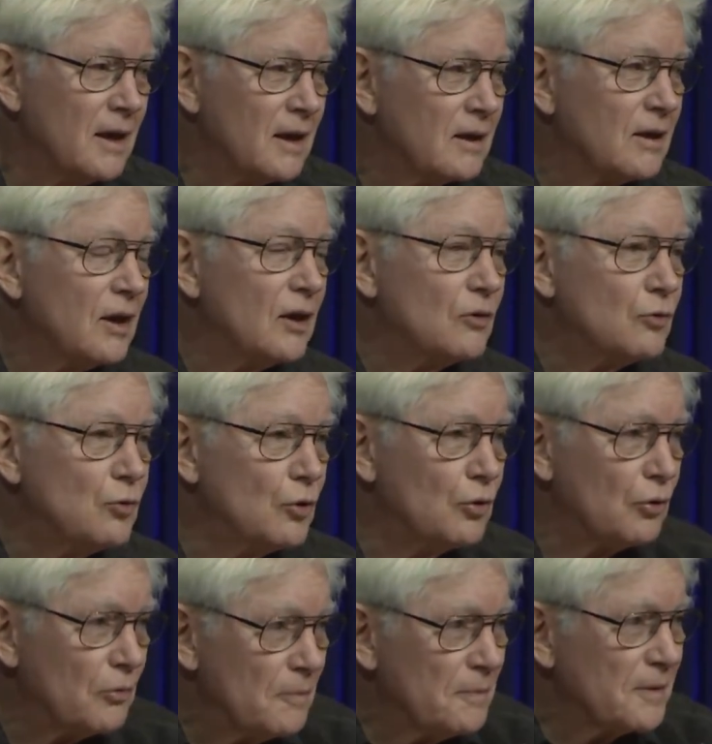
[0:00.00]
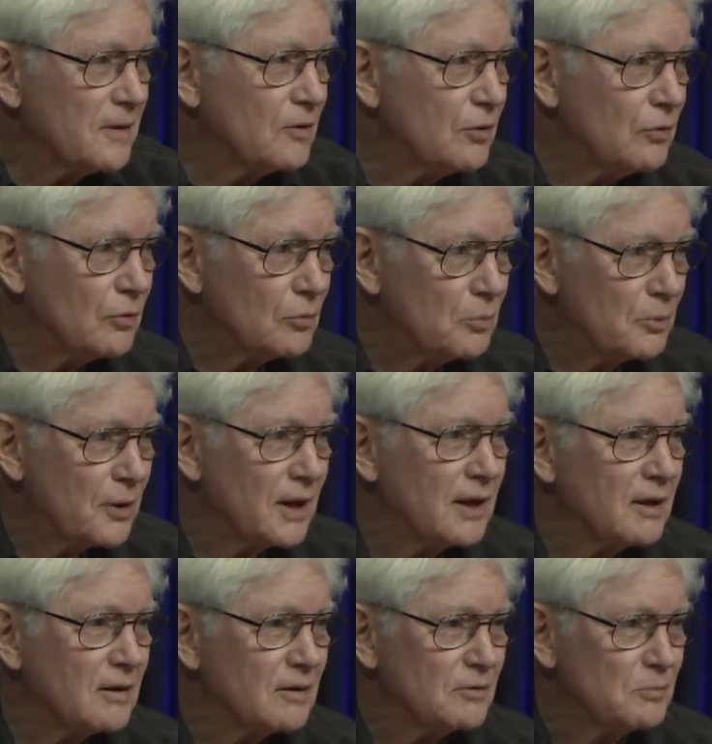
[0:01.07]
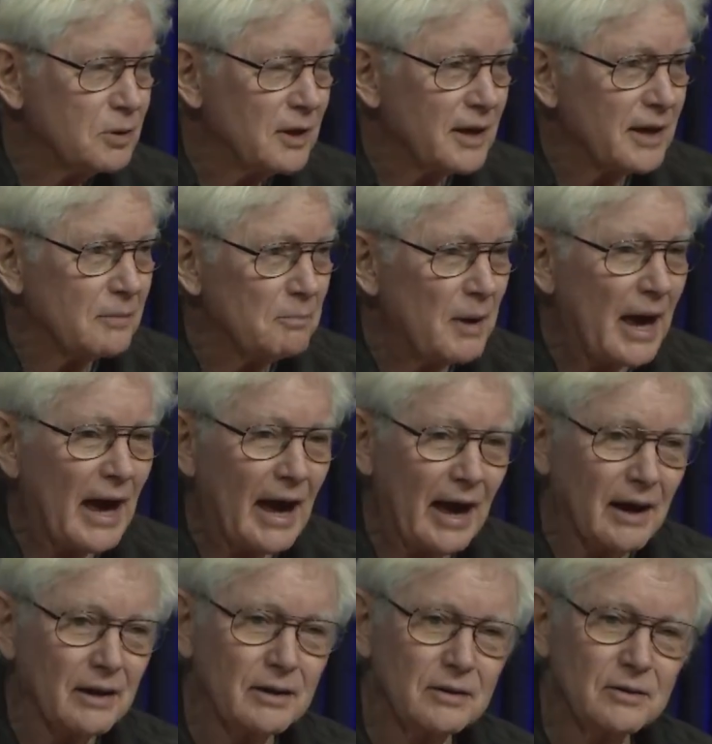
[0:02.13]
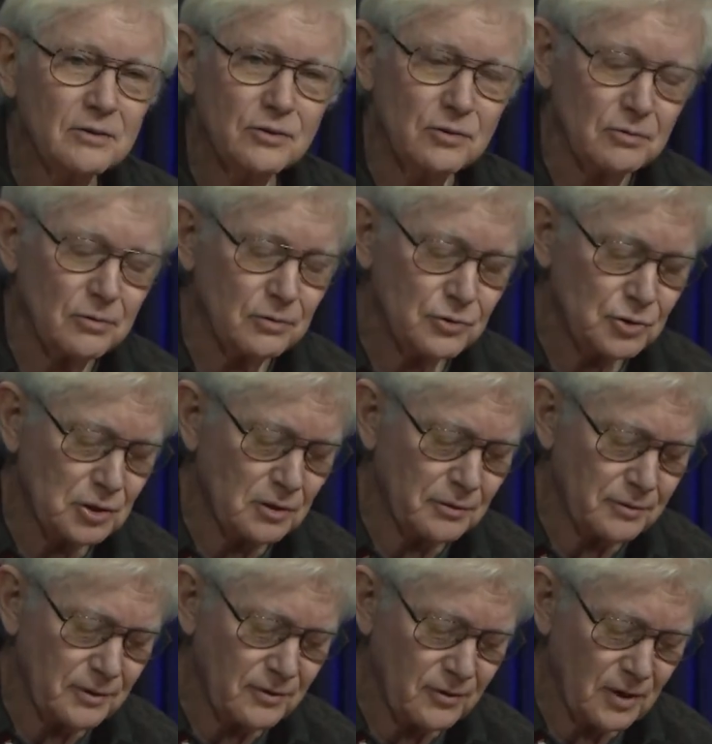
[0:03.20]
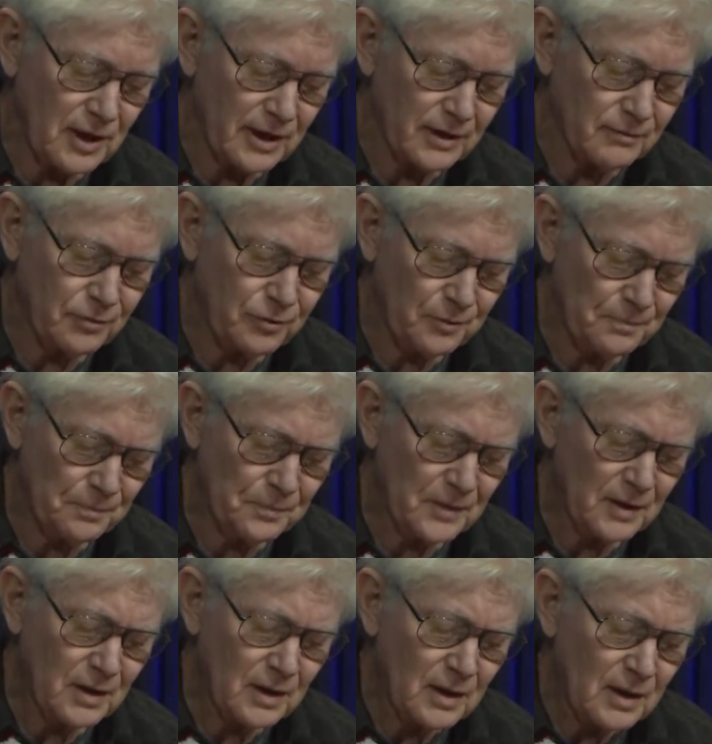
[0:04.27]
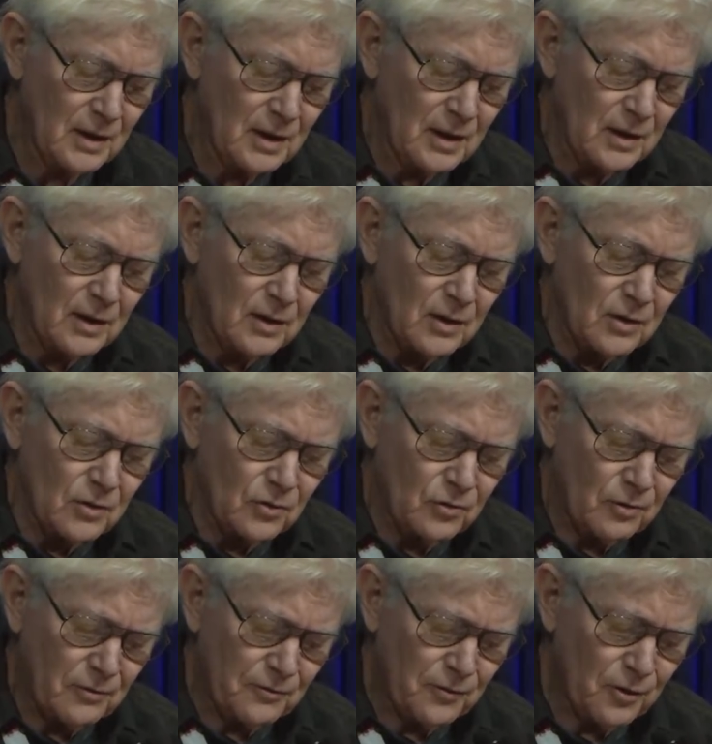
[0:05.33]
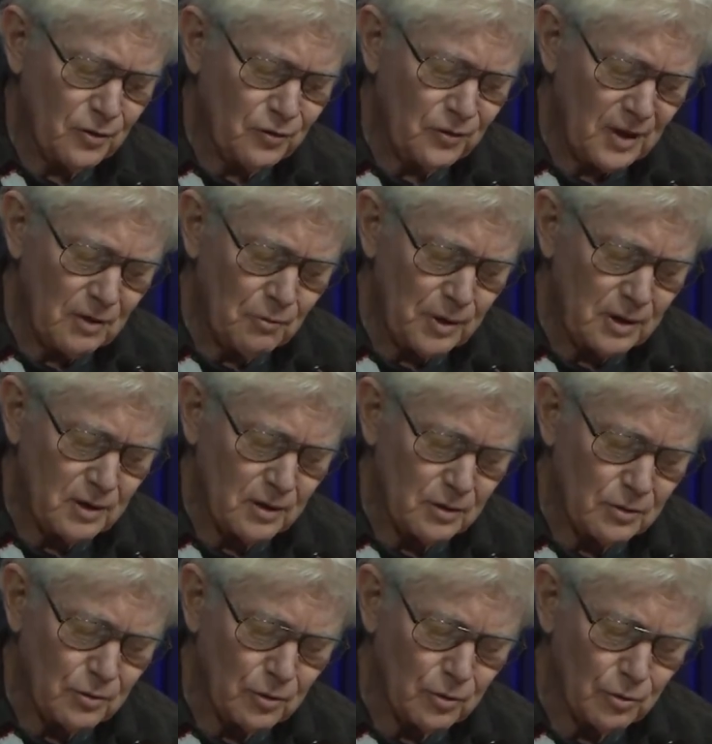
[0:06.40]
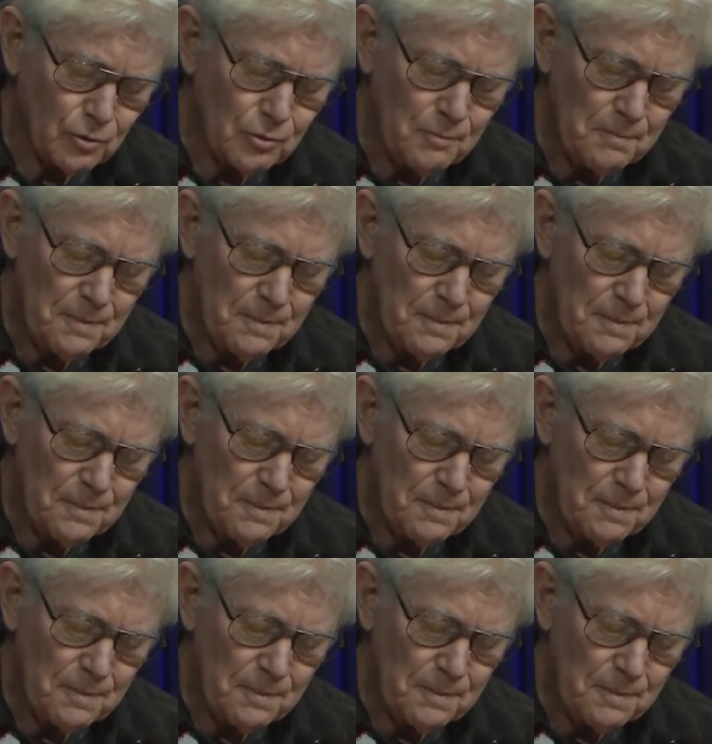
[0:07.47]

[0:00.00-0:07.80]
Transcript: can do to bring play back to children's lives. So the first thing we can do,